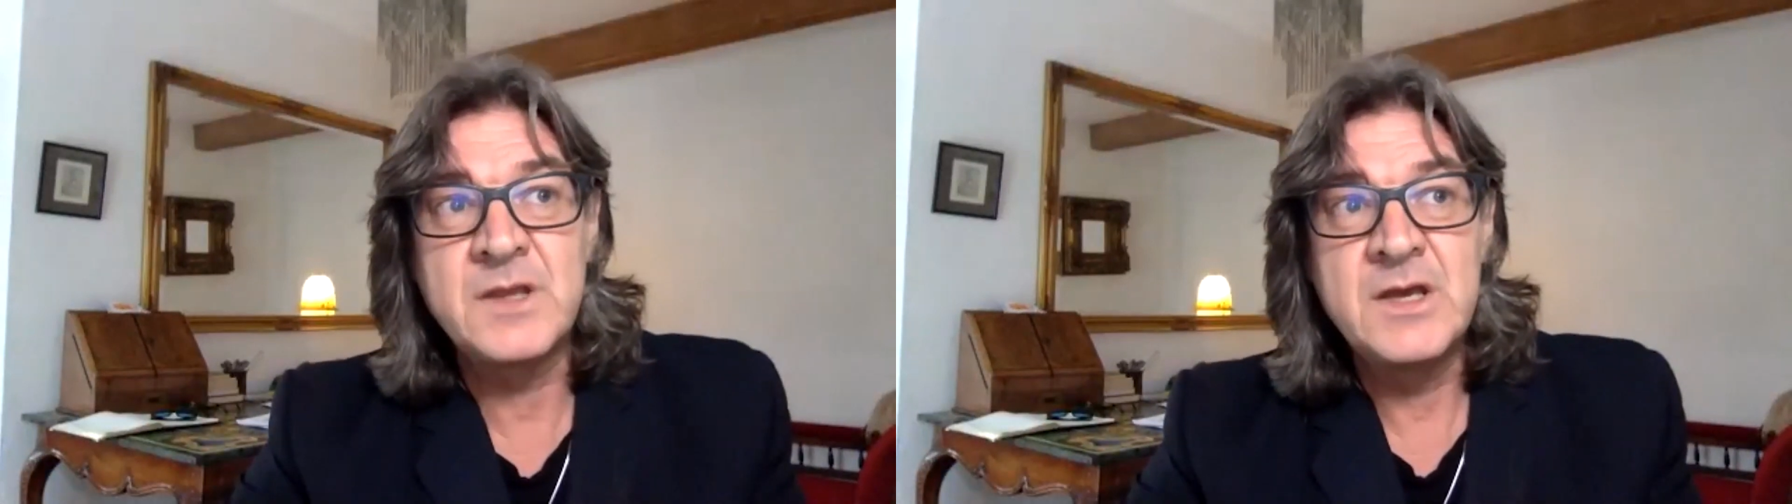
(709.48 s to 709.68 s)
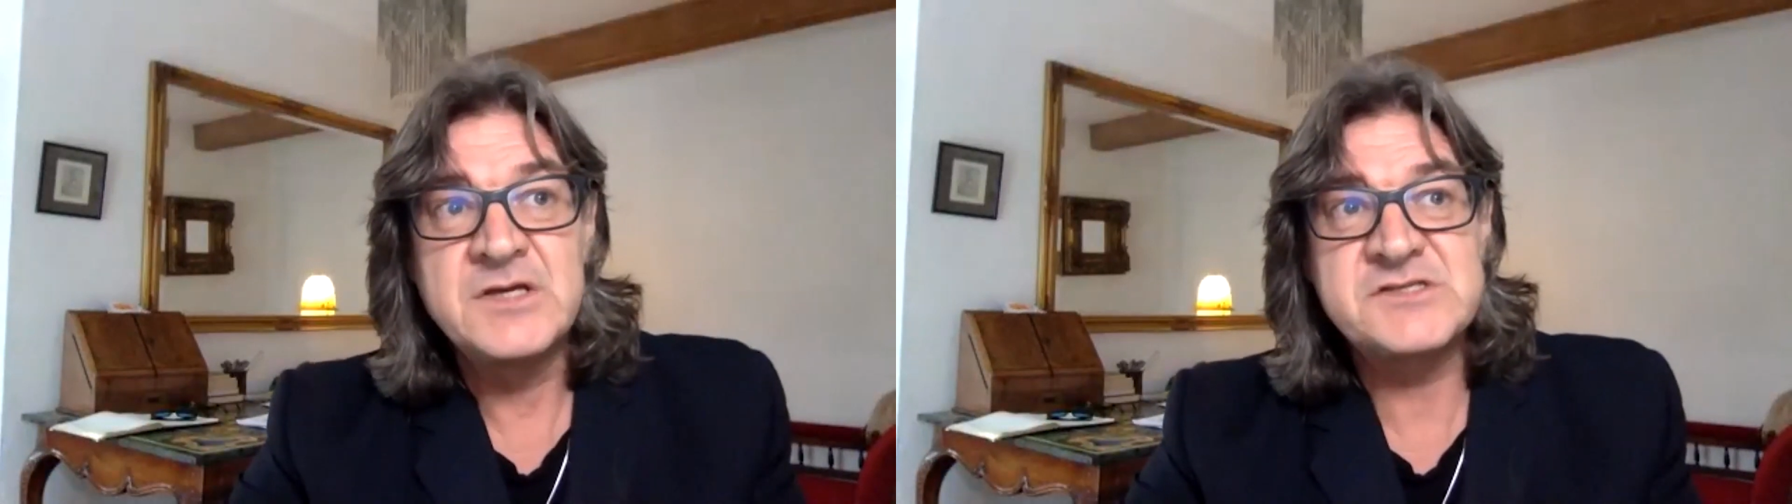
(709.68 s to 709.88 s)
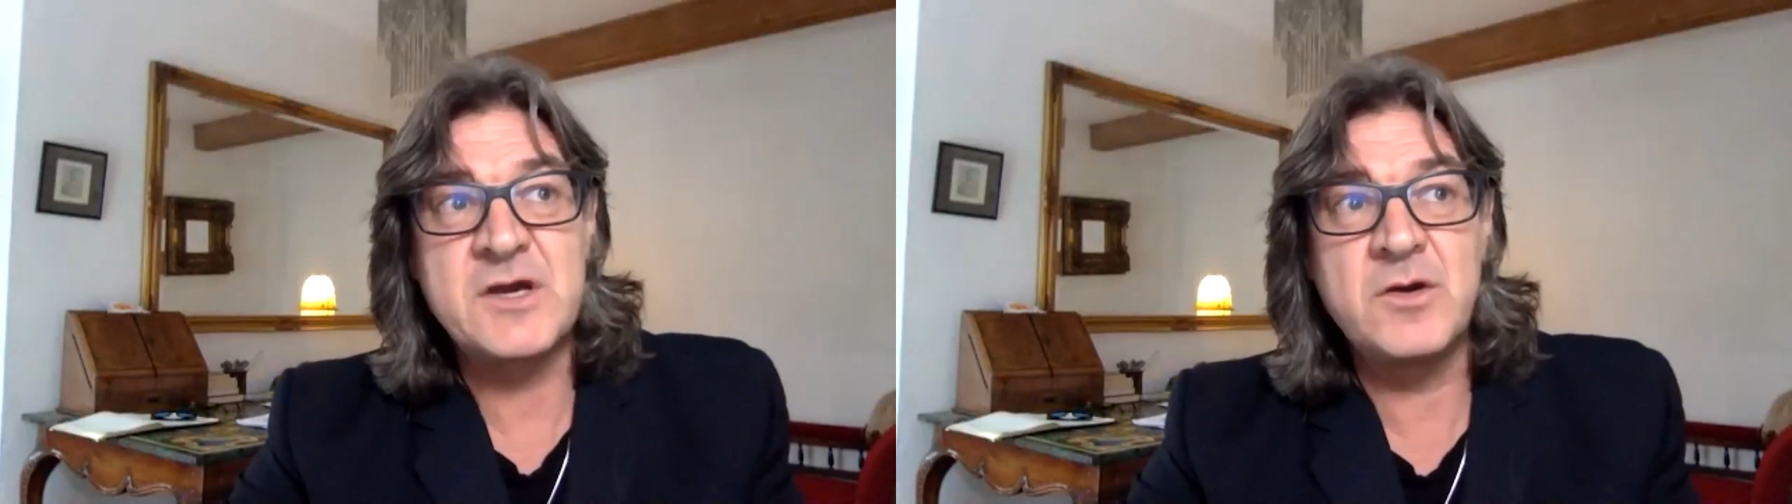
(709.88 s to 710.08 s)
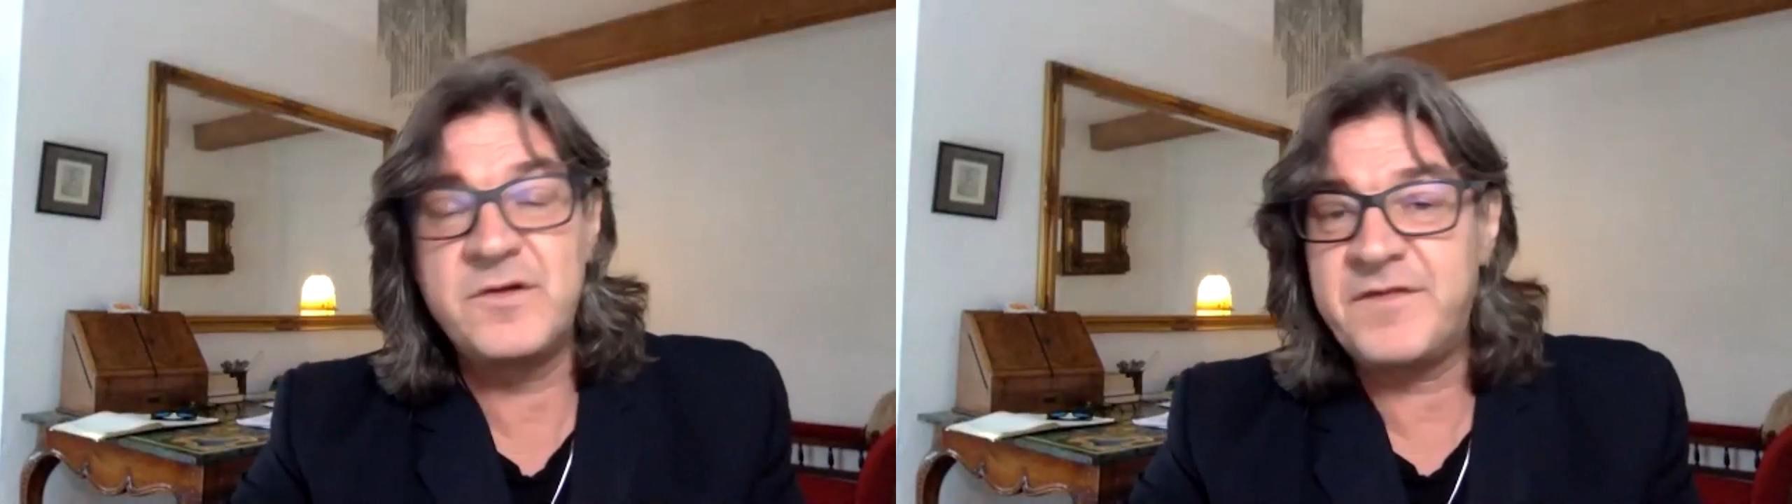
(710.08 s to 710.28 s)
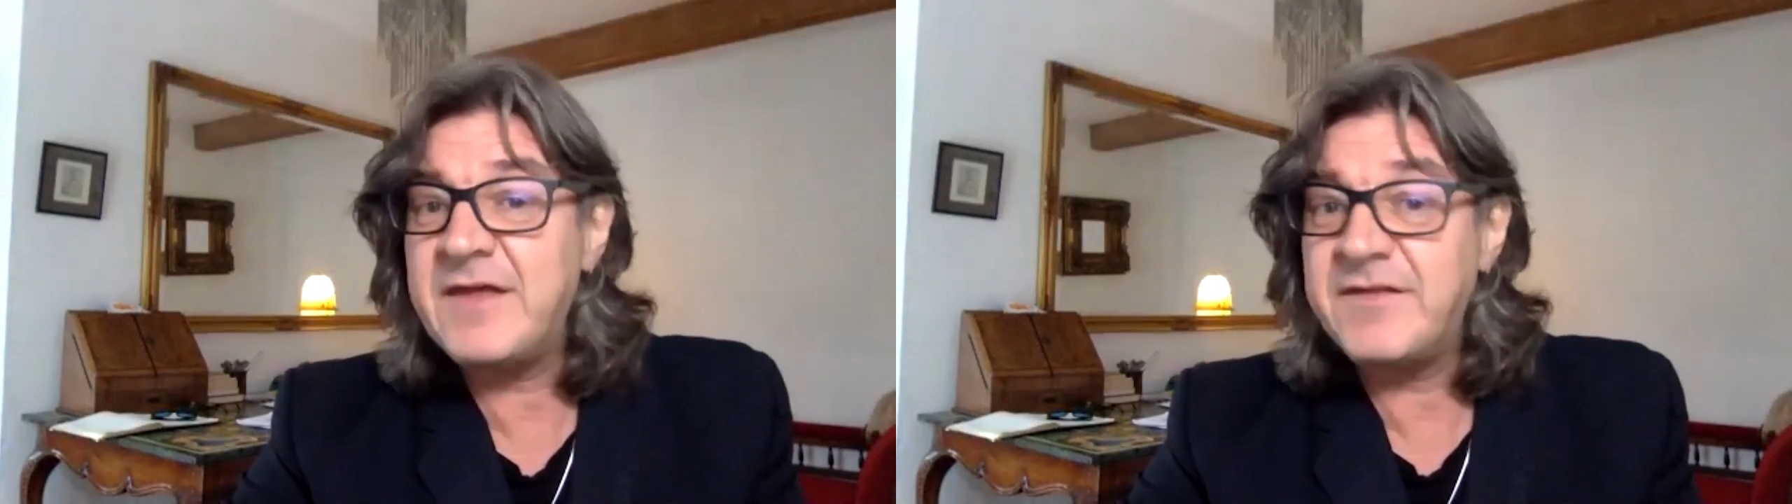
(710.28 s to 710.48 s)
So
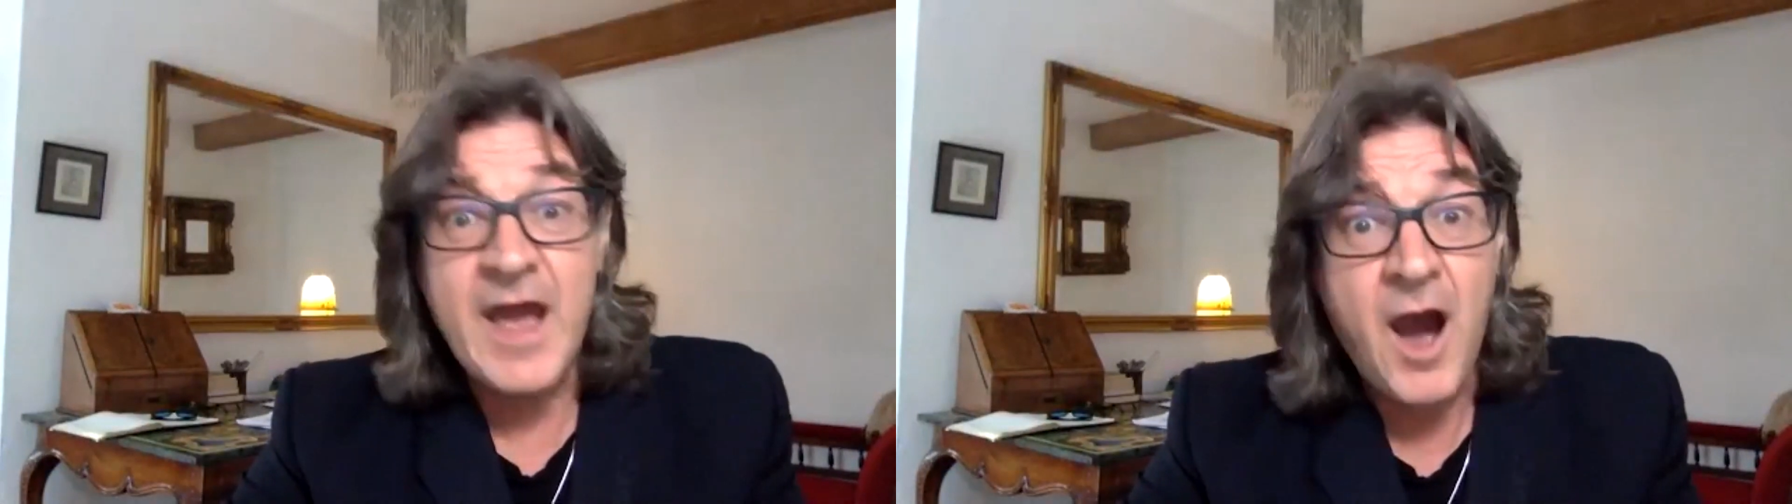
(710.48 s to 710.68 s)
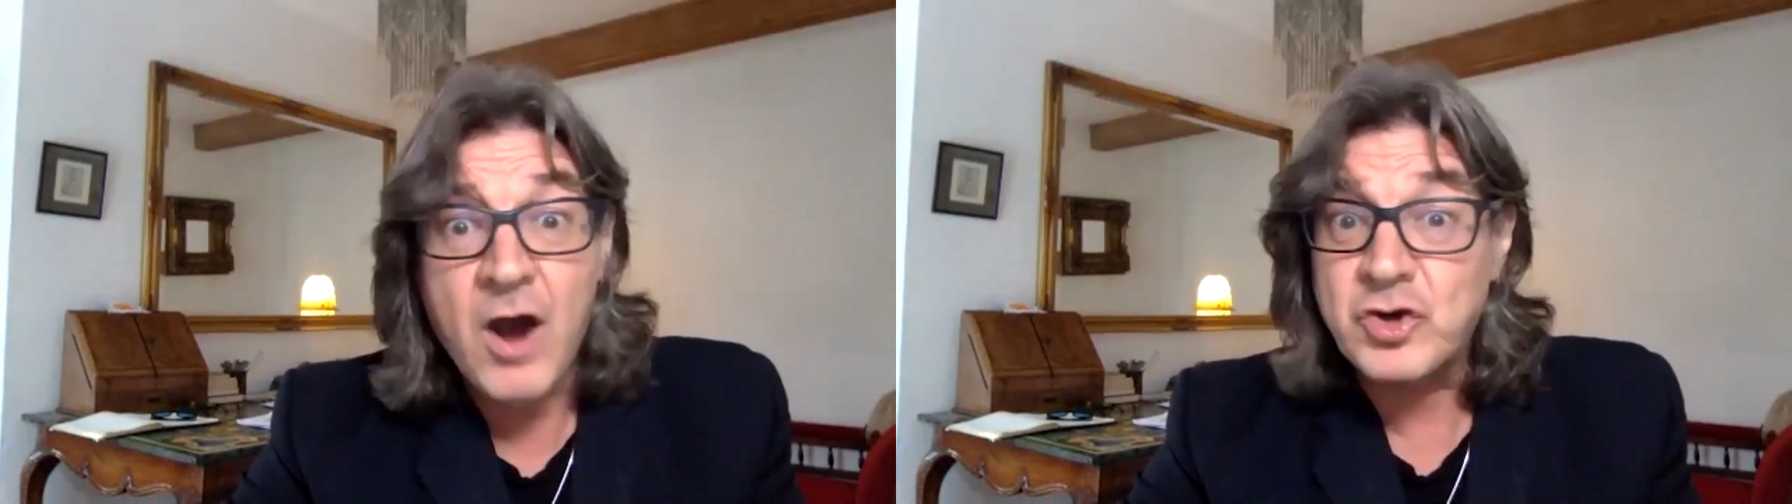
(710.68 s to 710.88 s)
they are